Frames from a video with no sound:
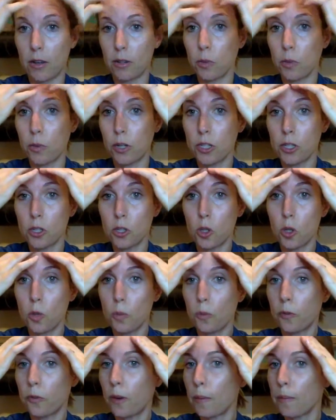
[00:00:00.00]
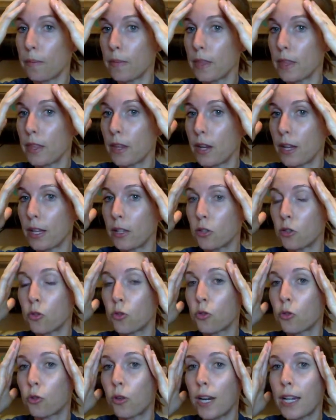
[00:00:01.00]
You wanna scoop from, like,
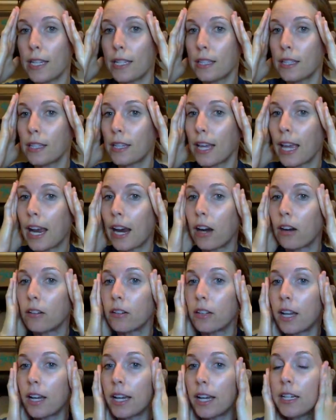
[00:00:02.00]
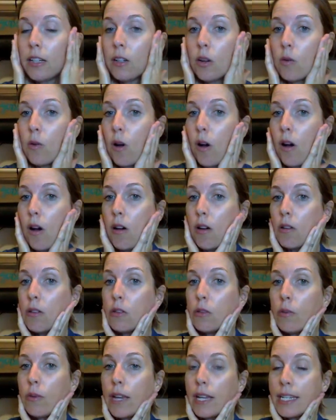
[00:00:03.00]
trace the hairline, go all
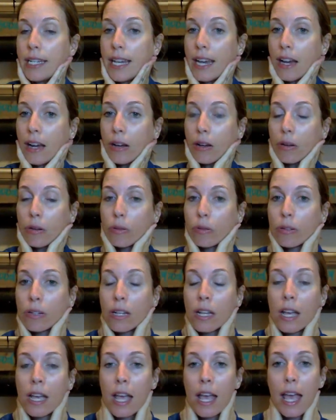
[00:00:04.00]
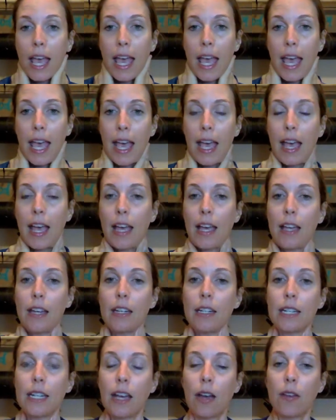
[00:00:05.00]
the way down
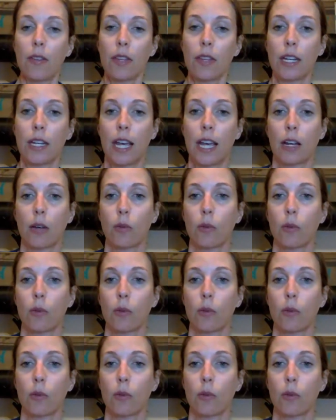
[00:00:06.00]
and down the neck.